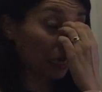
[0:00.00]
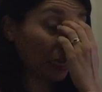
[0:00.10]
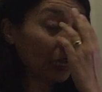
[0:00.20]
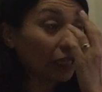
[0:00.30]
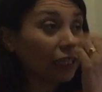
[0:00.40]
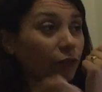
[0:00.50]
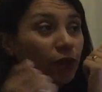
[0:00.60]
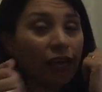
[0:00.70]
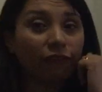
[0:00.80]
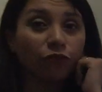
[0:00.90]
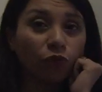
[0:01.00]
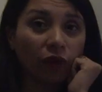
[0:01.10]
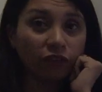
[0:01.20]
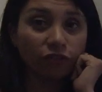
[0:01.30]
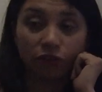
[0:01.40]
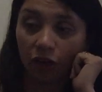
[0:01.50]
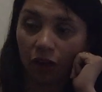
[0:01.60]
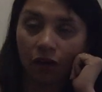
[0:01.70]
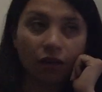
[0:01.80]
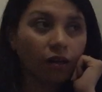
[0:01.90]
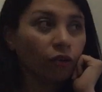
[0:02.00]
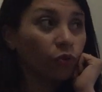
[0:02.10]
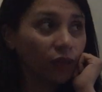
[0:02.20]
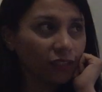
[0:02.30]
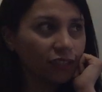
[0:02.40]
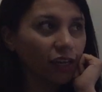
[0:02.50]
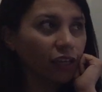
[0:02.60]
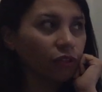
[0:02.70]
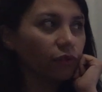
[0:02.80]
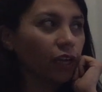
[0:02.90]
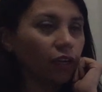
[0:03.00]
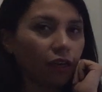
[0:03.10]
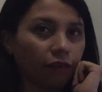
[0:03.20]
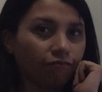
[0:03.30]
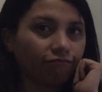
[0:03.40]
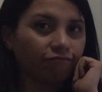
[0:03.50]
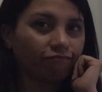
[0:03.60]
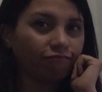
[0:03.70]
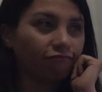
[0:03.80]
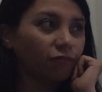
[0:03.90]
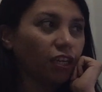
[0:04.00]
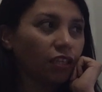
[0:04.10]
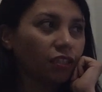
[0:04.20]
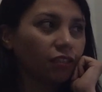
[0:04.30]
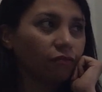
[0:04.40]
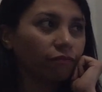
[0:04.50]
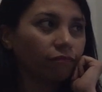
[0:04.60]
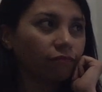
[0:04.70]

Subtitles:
and they will have to answer a quiz I created. Yes.